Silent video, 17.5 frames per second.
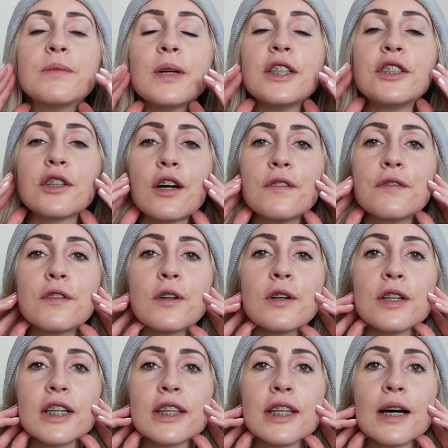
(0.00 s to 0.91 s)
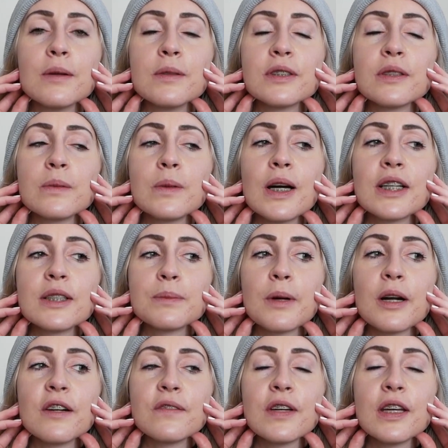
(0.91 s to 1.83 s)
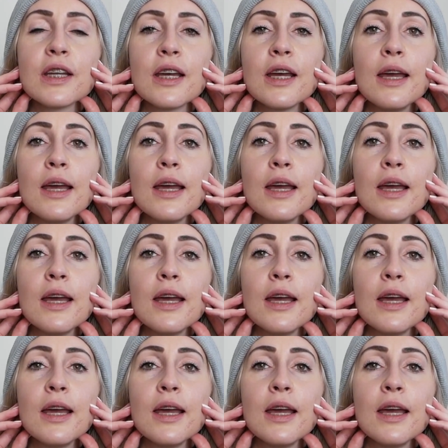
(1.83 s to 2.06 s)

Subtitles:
my jaw forward and that was the widest part of it.